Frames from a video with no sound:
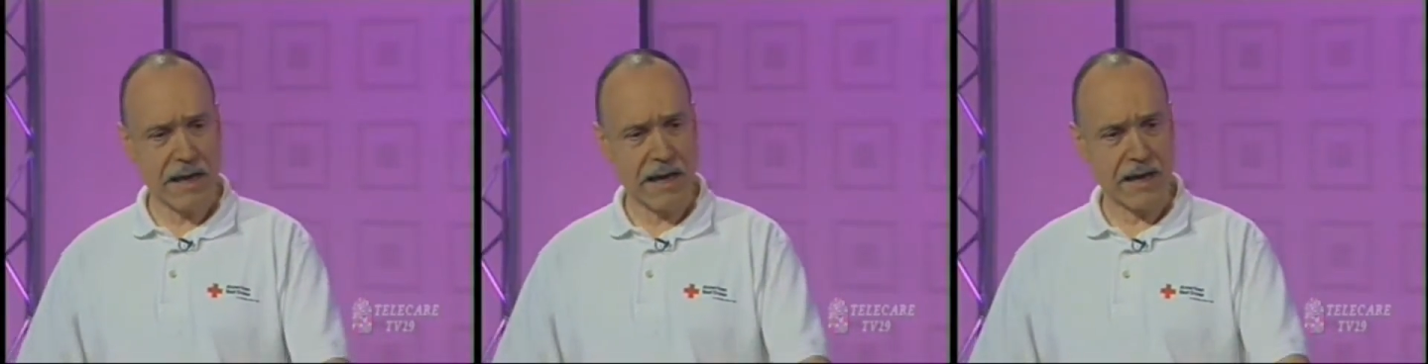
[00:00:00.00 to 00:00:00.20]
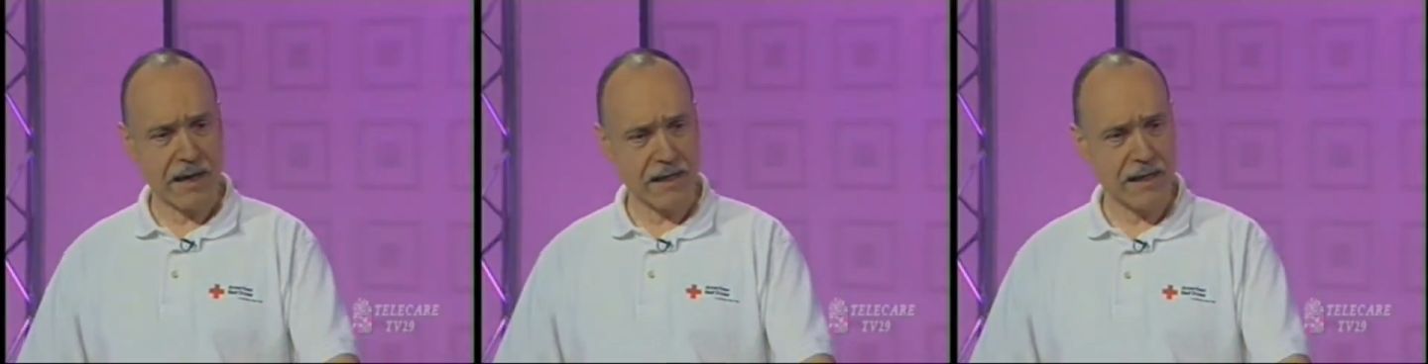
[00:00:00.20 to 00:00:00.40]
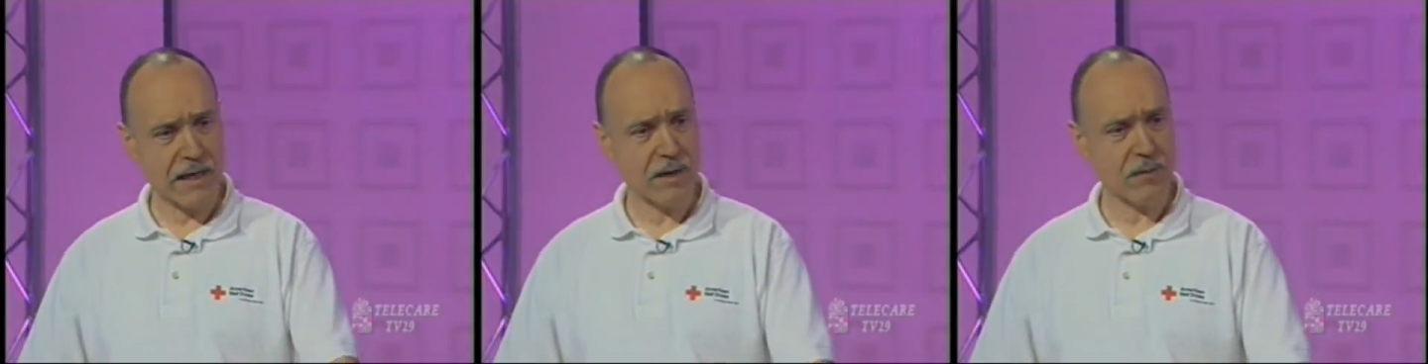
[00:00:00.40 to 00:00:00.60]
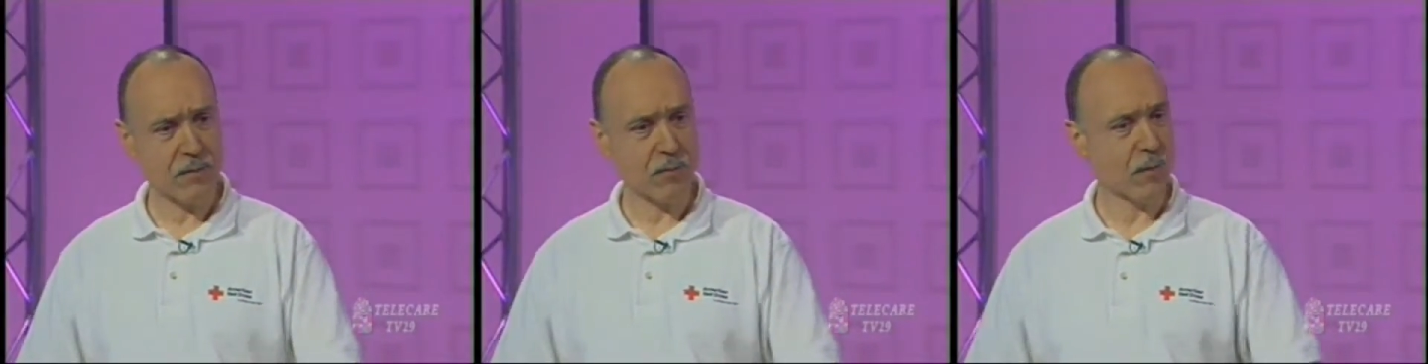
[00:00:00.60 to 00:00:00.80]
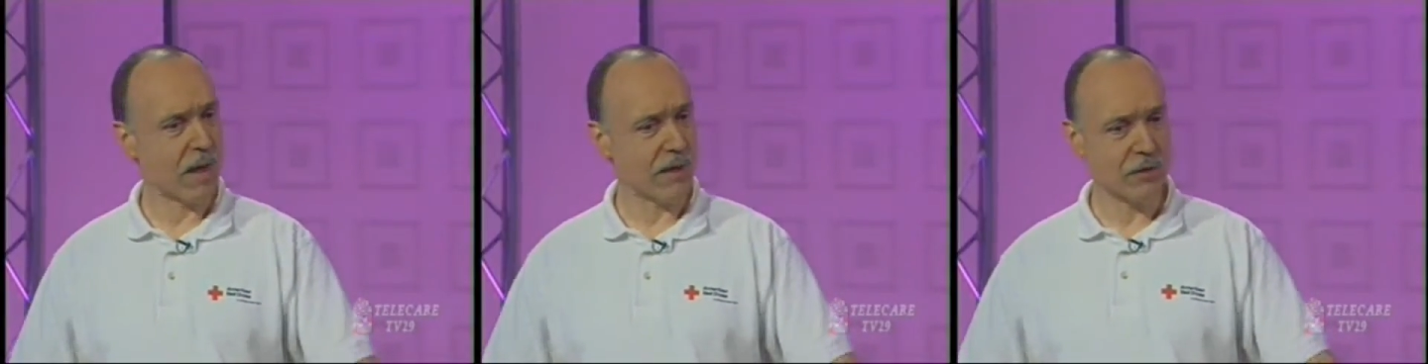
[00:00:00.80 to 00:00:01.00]
And again,
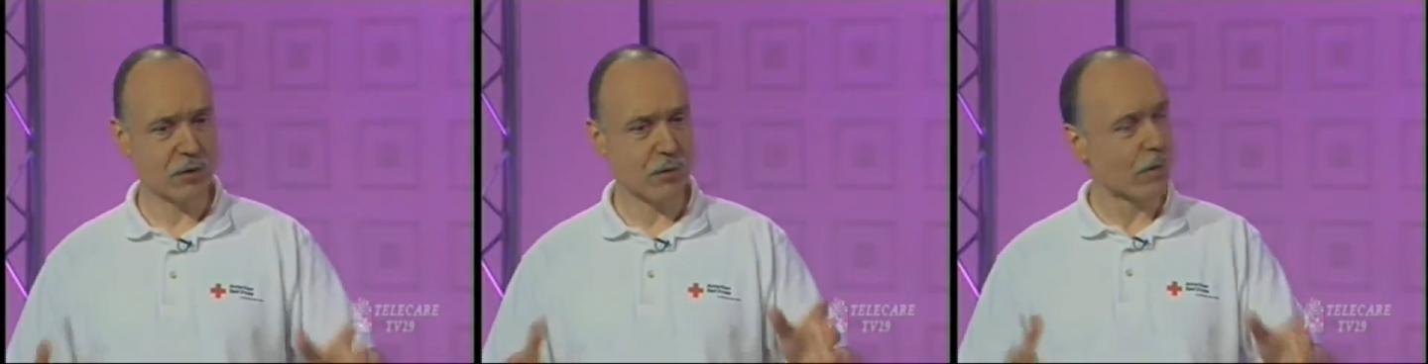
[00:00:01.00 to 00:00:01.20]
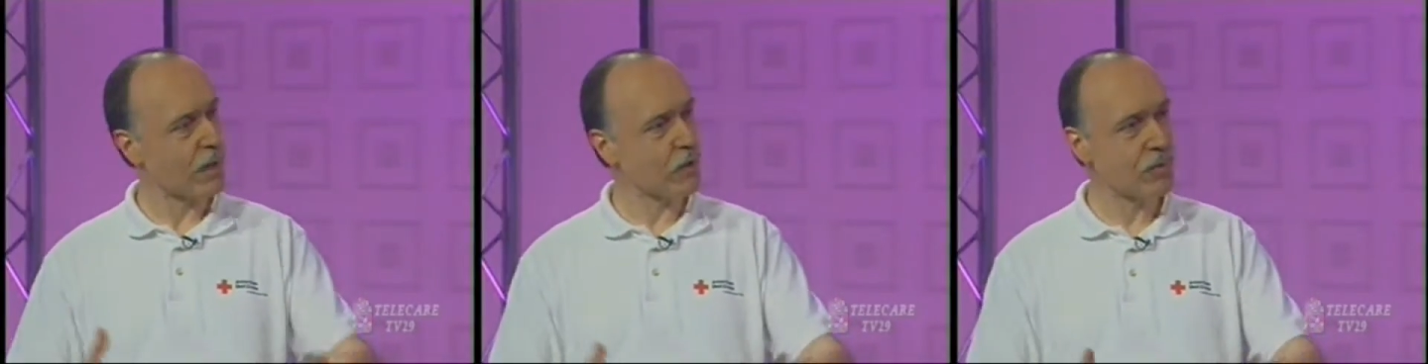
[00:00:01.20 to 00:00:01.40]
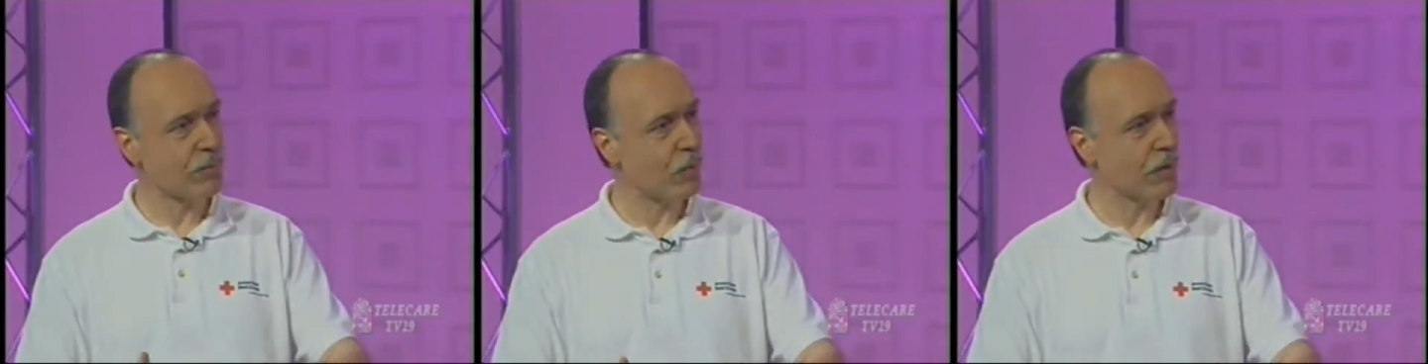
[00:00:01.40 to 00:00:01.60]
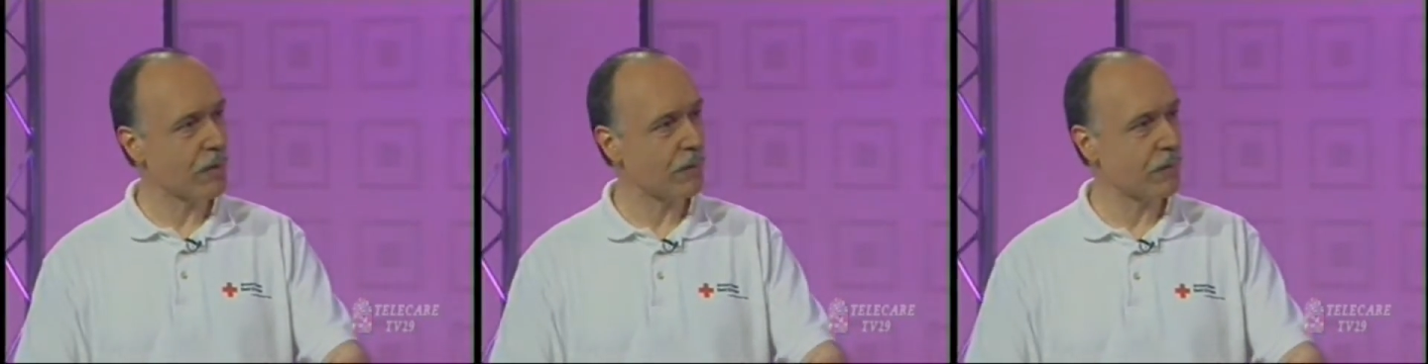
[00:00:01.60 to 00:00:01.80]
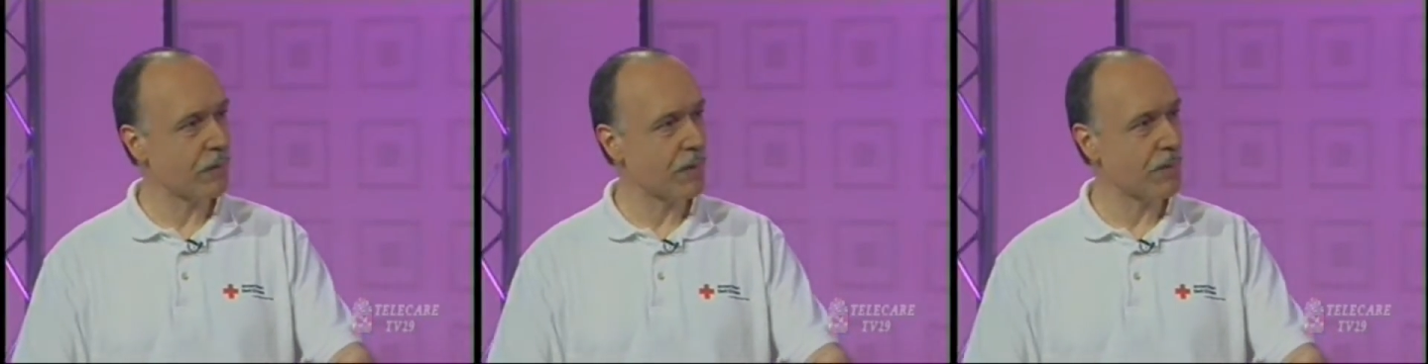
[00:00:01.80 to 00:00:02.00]
while it's great you bought
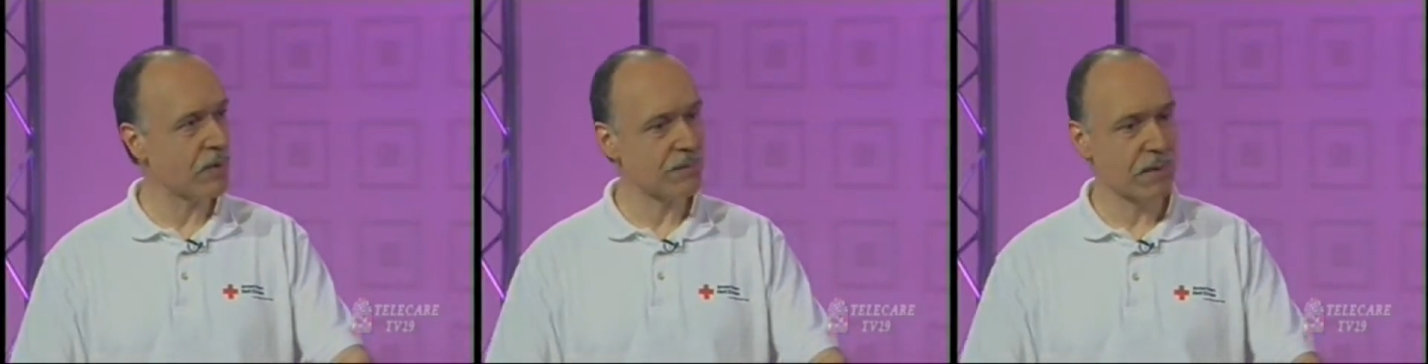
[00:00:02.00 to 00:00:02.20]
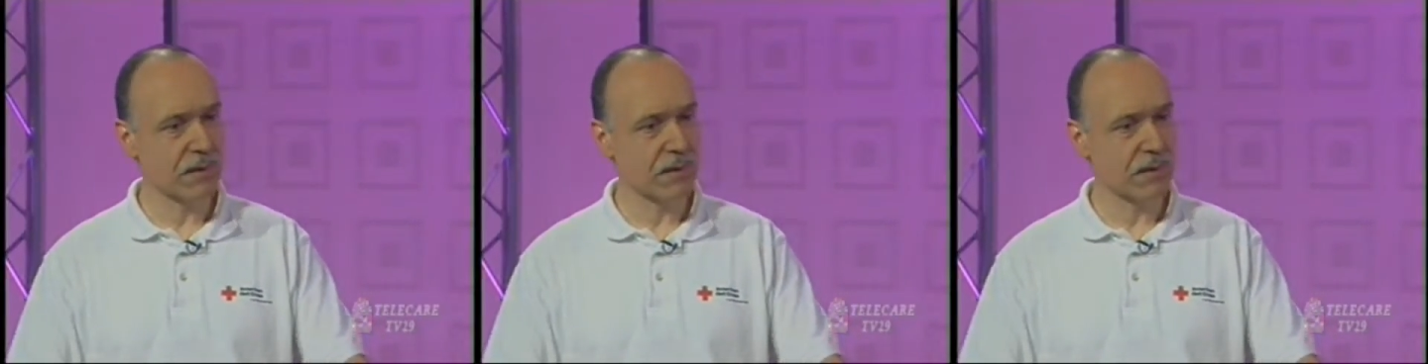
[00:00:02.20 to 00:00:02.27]
it from us,